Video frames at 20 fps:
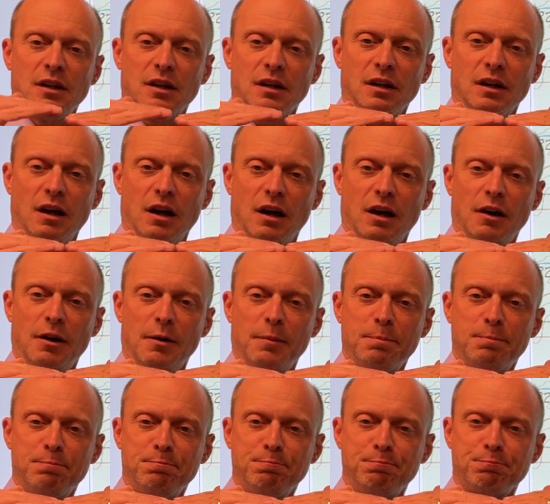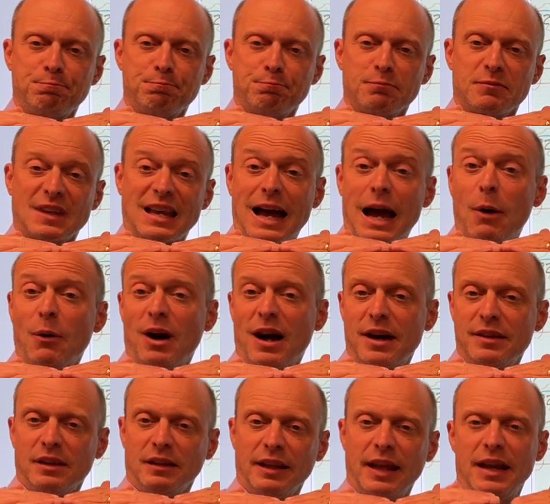how high
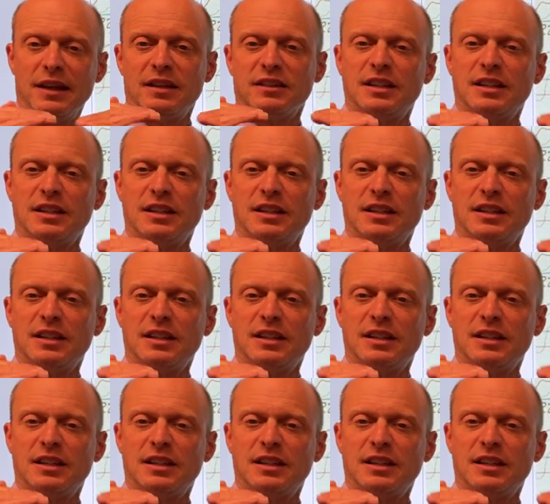the land is.